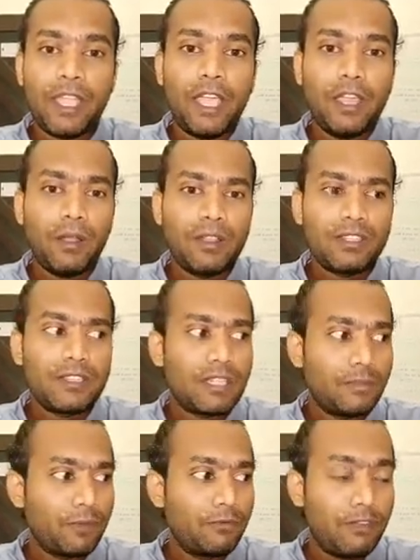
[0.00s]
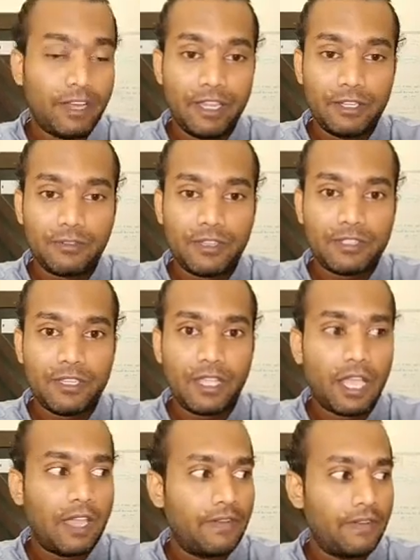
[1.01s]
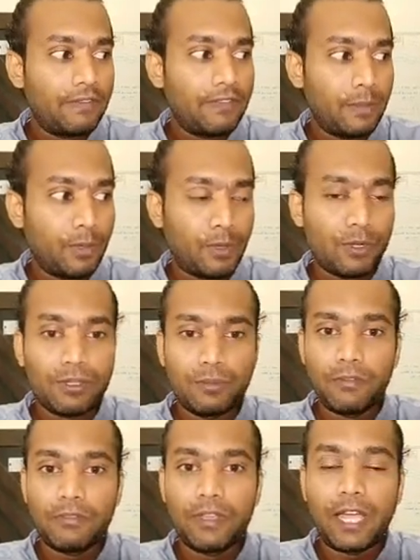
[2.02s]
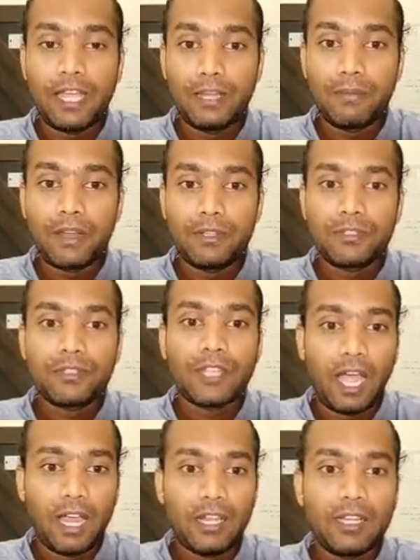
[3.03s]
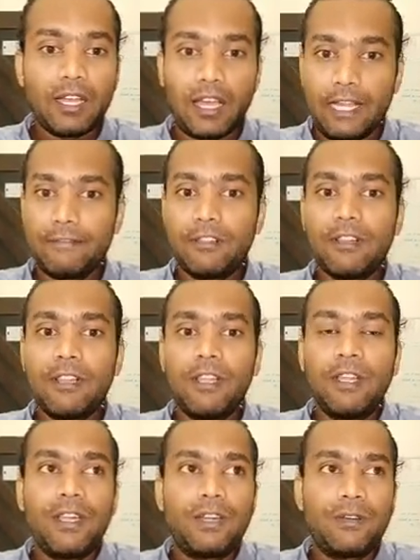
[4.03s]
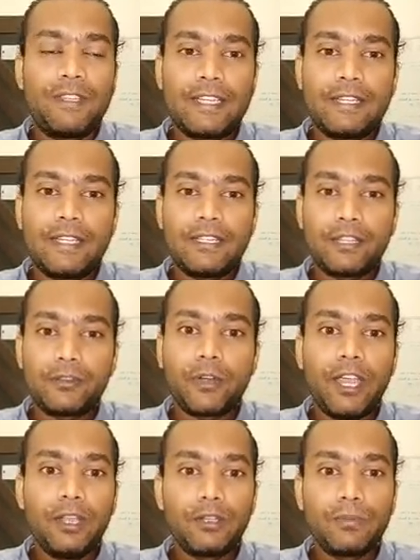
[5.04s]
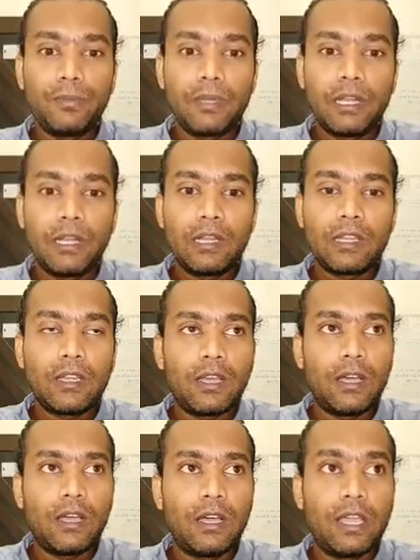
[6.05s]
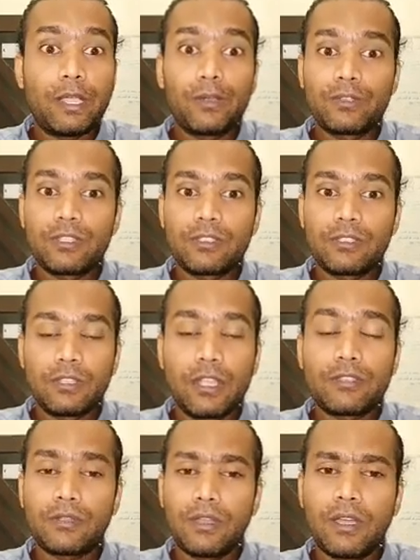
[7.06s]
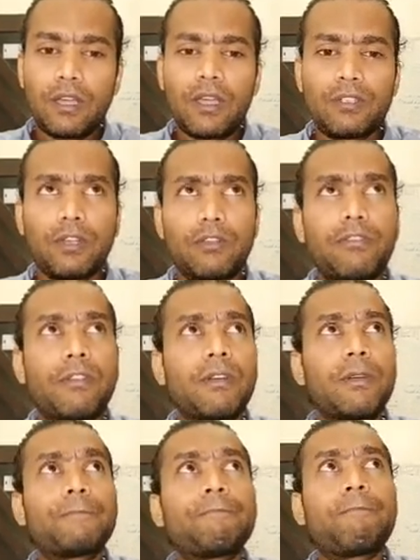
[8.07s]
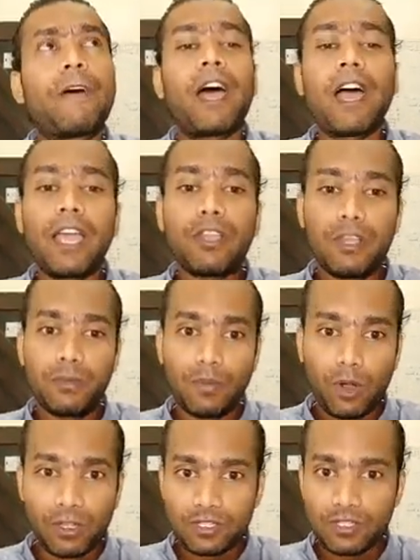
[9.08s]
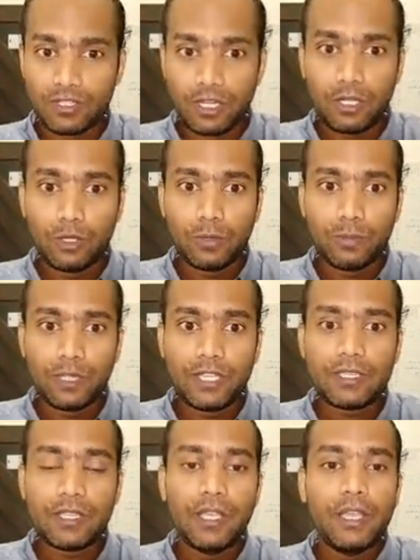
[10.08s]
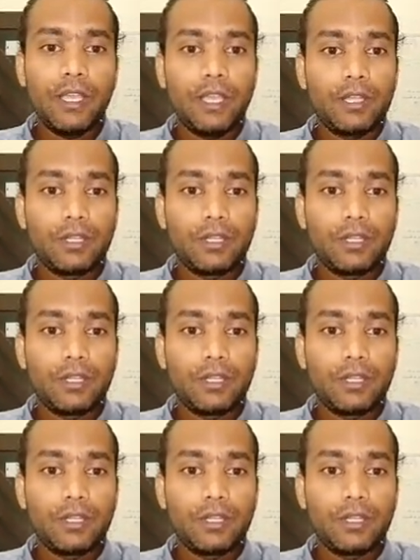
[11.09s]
This is something very interesting. I've came across some of the hiring managers at Honeywell. recently they're trying to build a sort of a hiring process into a place to